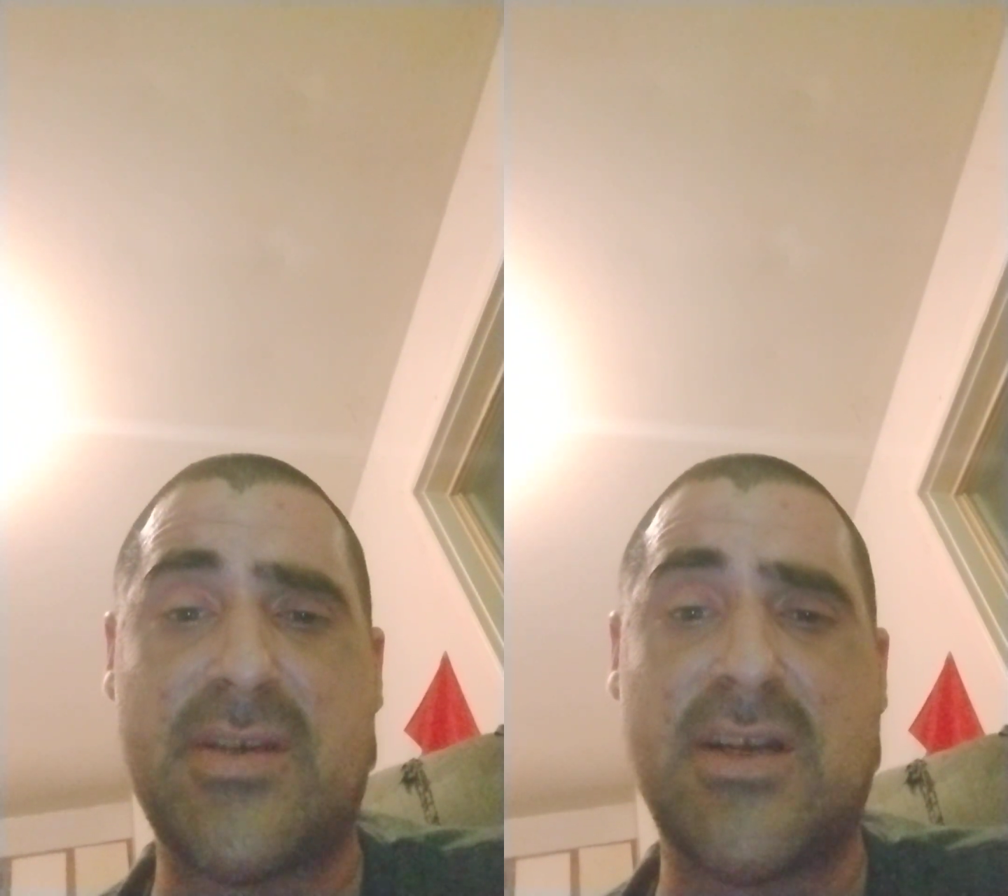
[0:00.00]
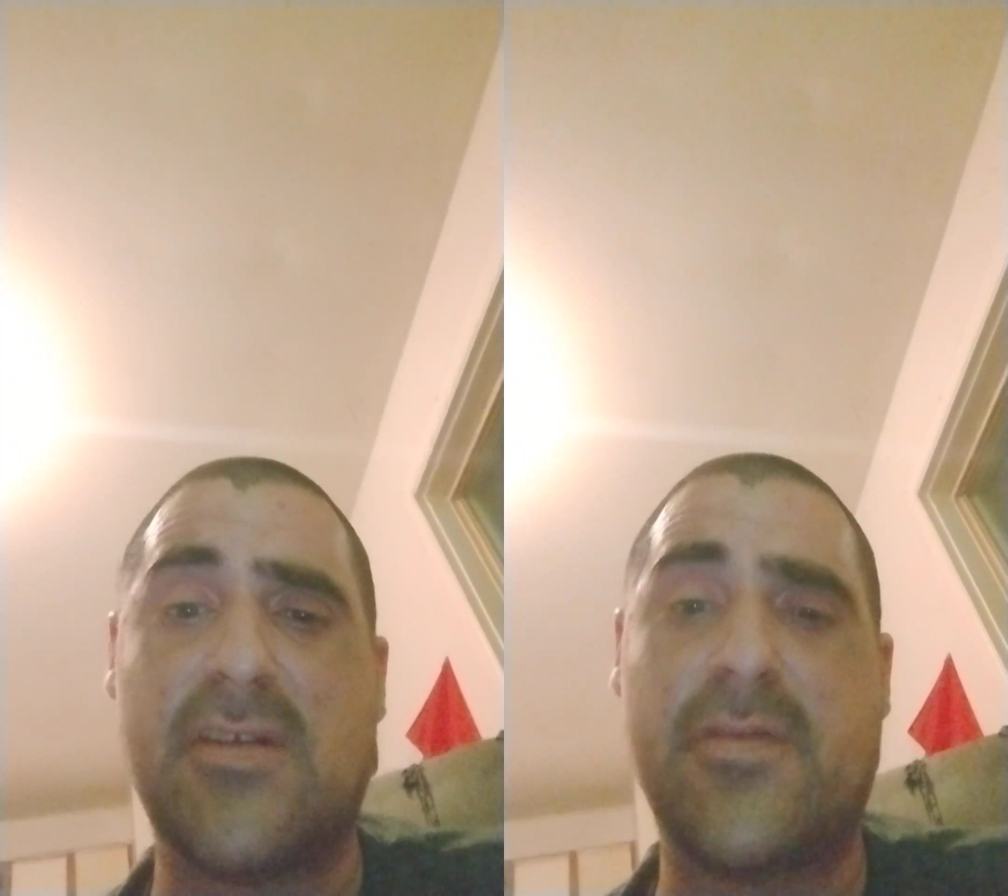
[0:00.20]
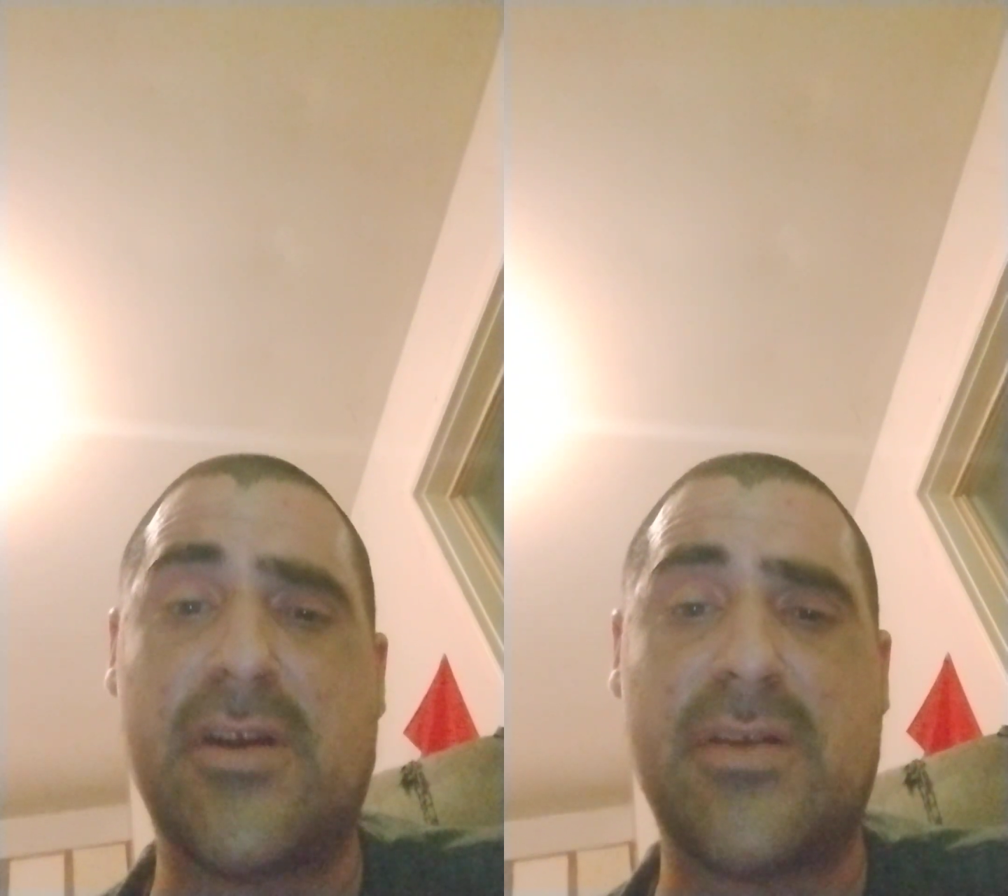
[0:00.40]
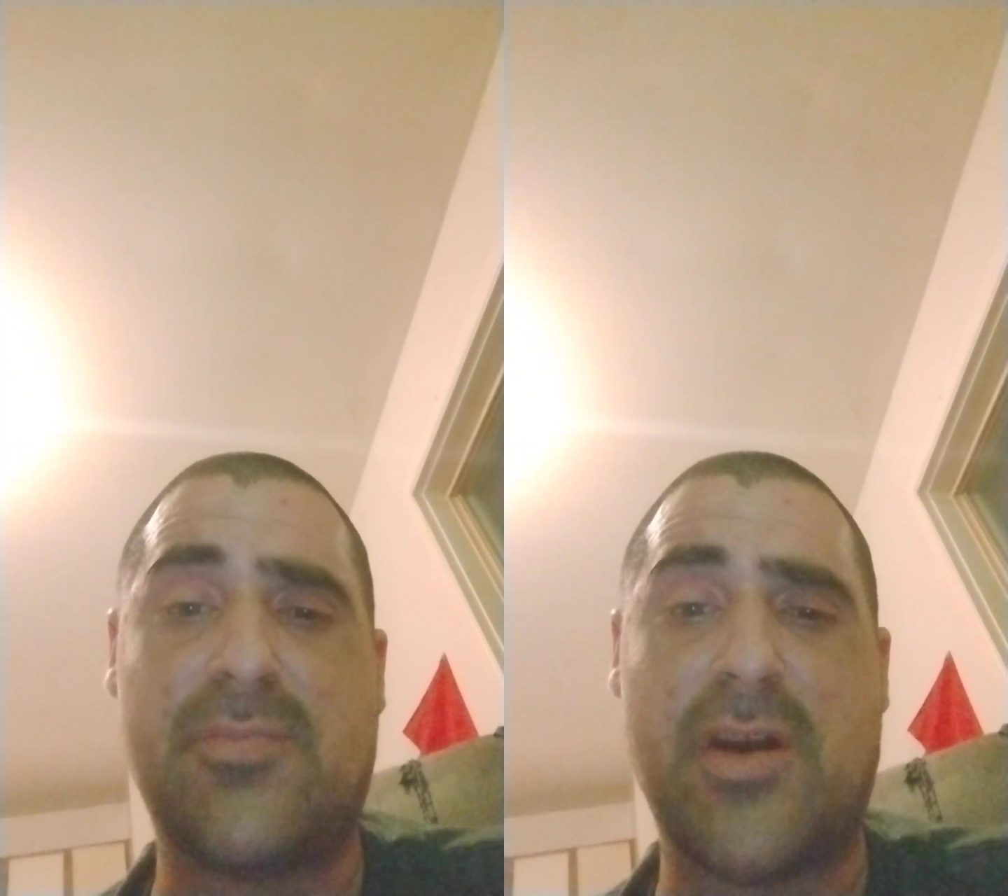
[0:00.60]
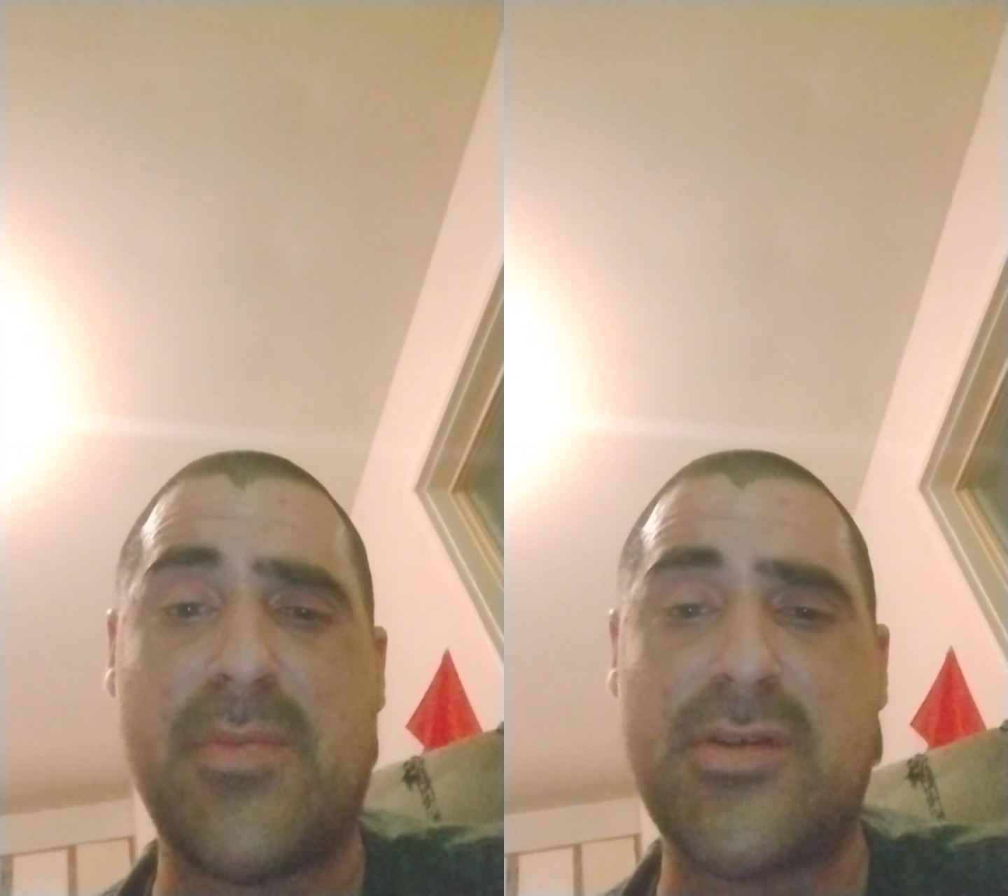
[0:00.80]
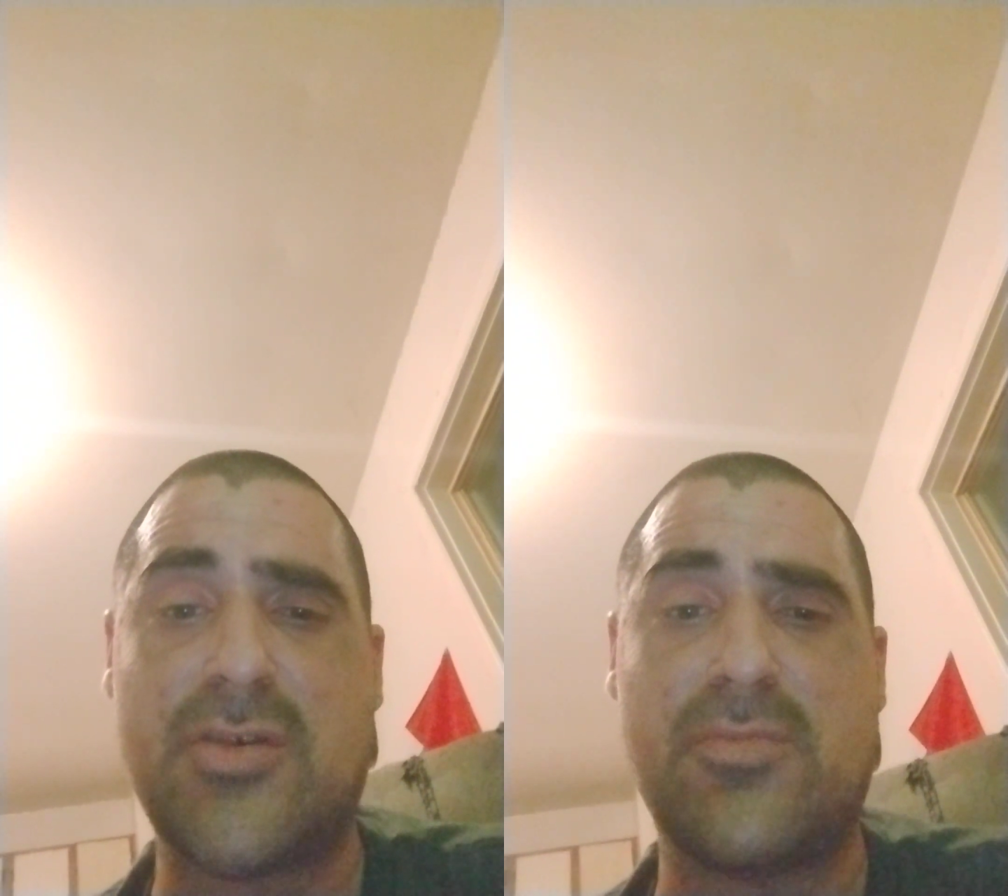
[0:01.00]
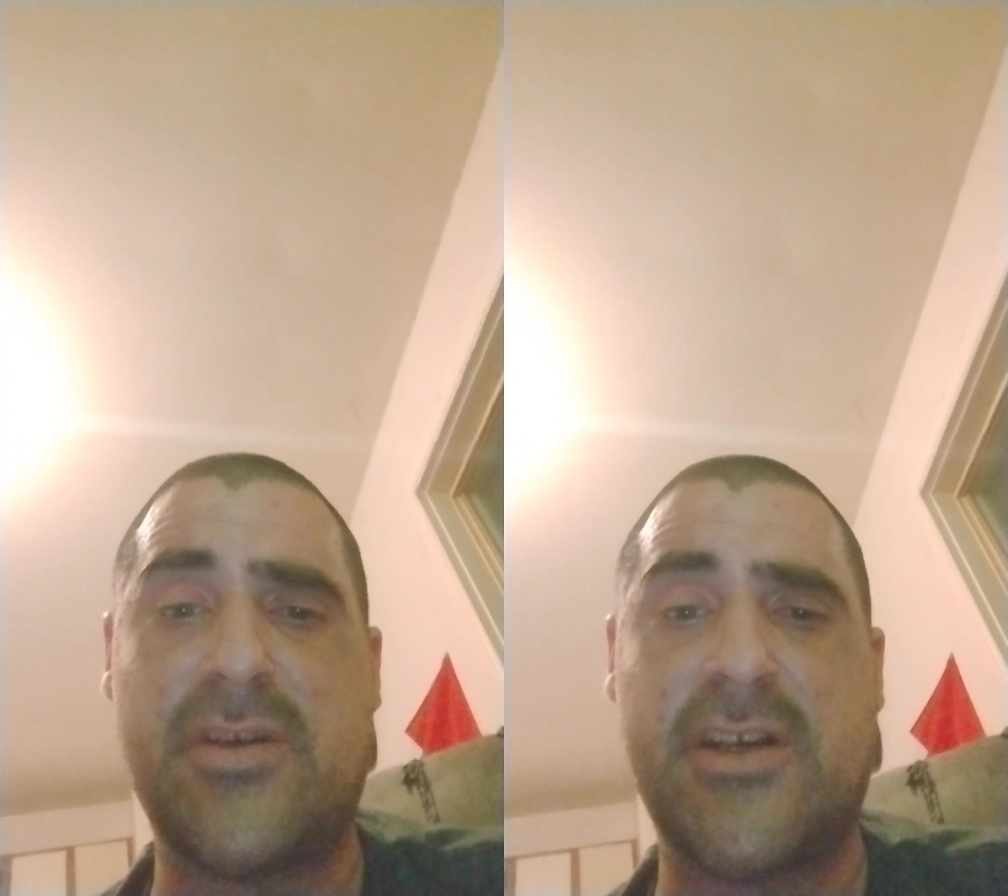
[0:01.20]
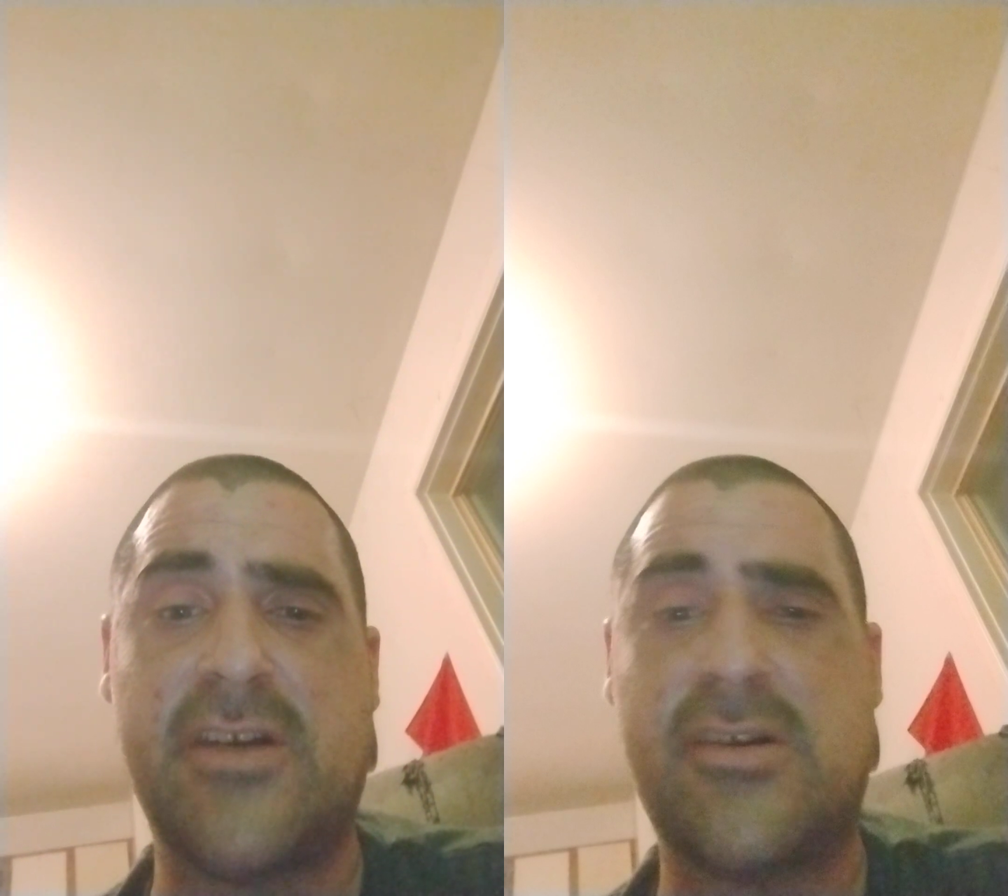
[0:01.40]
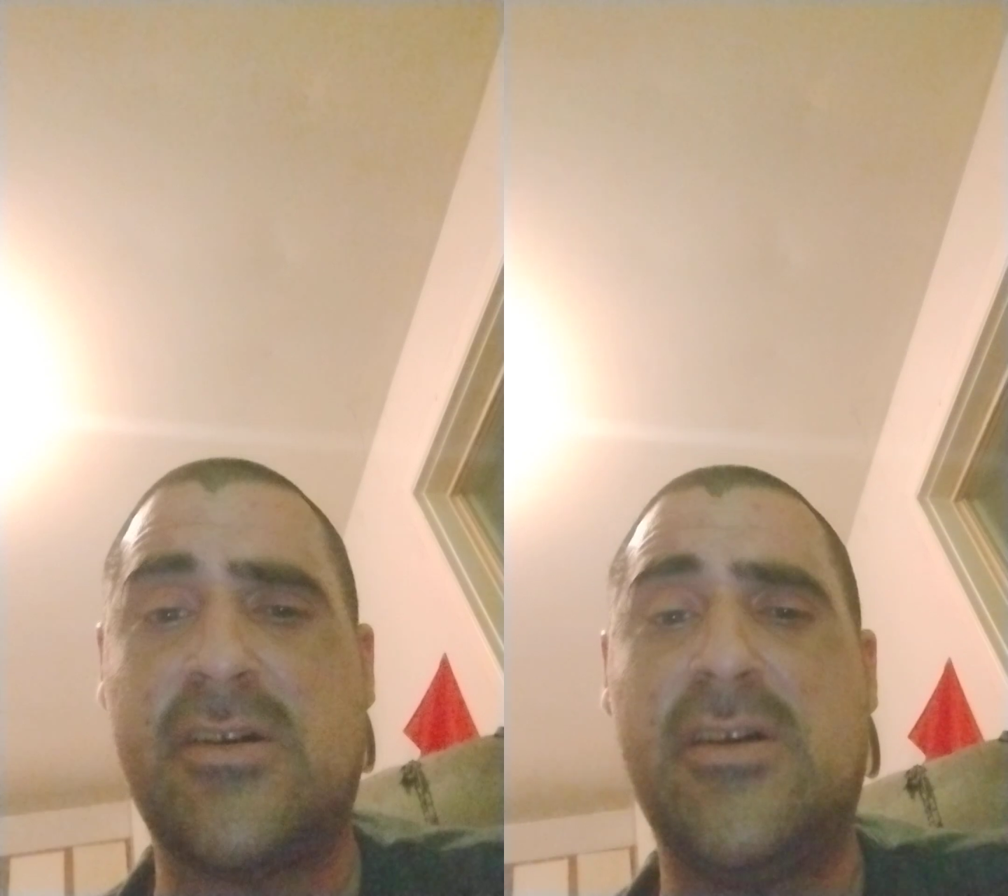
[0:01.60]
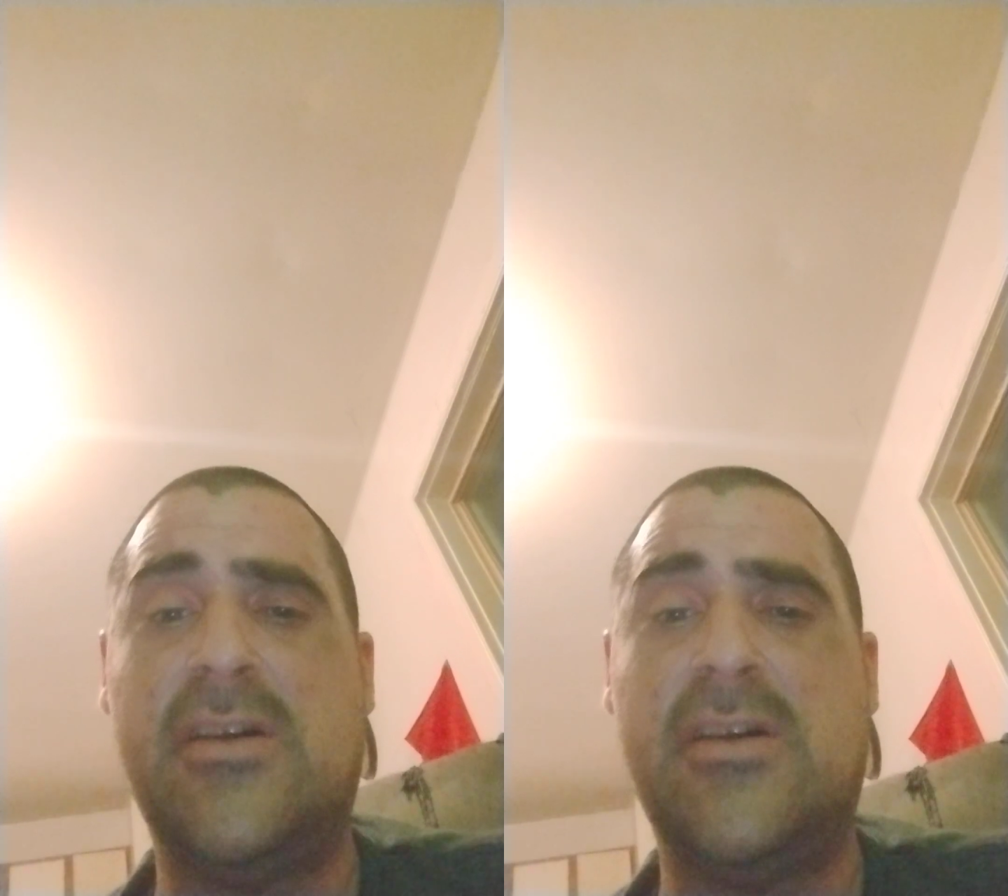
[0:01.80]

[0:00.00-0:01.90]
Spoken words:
Alpha and Primus Omega,